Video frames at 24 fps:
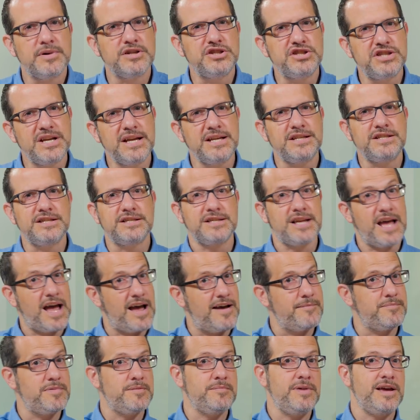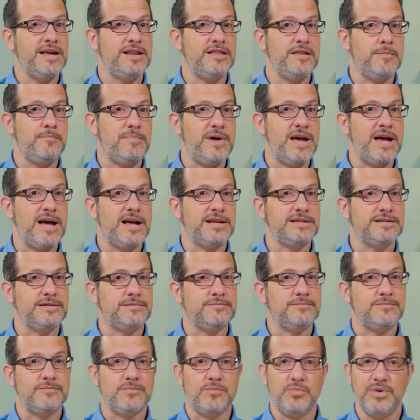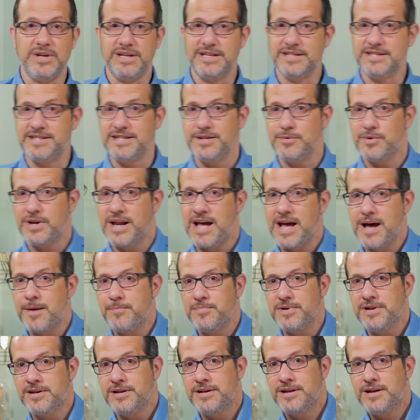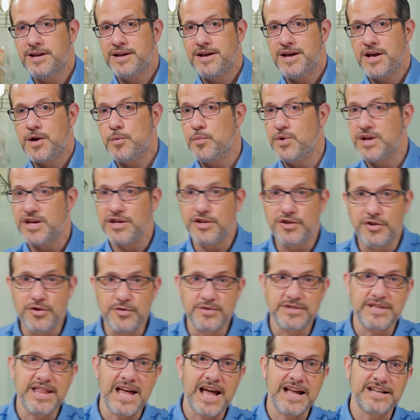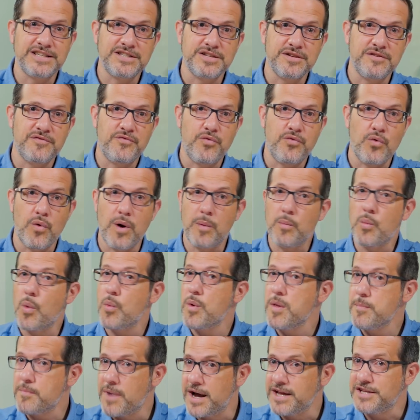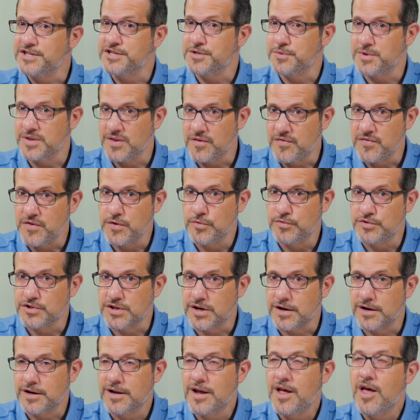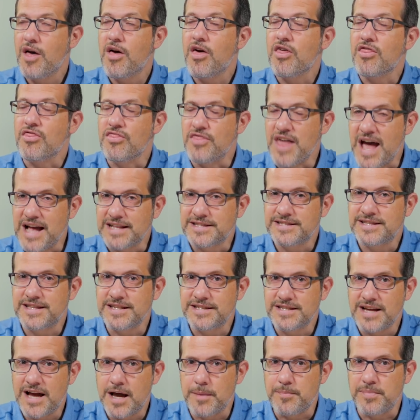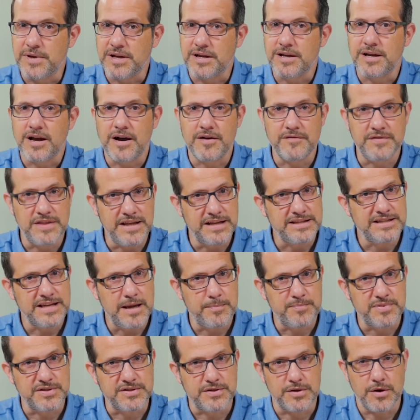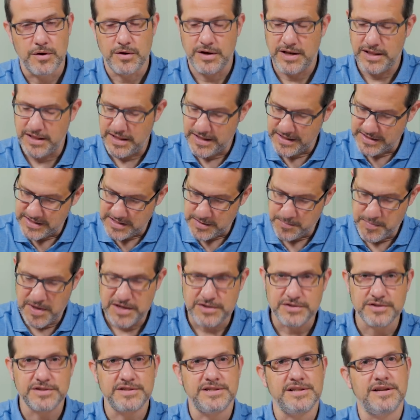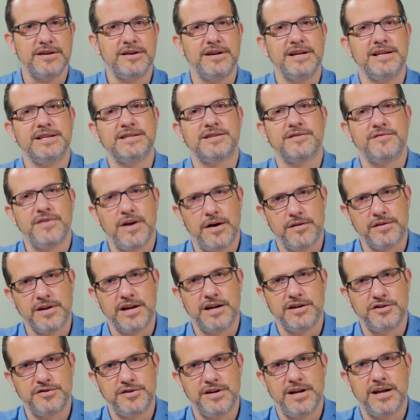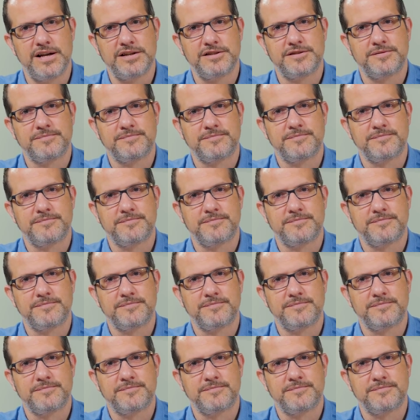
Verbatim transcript: But changes have been made in the past, we can see what happened, and we can use that to inform what we might do in the future. That's the topic of this episode in this special series of Healthcare Triage.